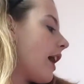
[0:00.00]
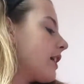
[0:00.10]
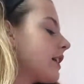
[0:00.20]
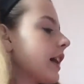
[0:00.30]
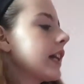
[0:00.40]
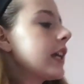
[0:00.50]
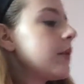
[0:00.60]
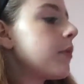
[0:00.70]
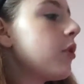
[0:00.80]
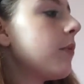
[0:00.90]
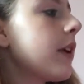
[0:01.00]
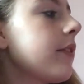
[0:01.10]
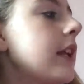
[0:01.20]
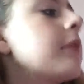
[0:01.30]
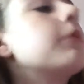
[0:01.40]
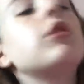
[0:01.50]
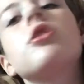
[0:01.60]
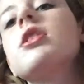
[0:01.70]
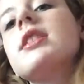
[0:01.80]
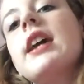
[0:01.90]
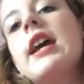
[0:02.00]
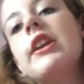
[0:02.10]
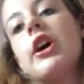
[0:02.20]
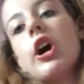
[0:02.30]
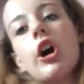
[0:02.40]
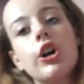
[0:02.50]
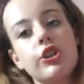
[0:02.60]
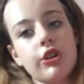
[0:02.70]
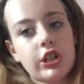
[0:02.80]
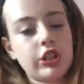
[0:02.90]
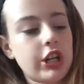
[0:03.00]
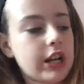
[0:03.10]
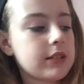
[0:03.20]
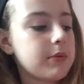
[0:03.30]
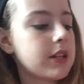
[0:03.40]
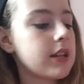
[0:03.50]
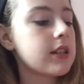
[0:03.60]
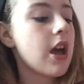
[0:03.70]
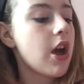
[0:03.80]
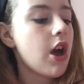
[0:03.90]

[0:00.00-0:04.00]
And I keep all my reading books in a treasure chest because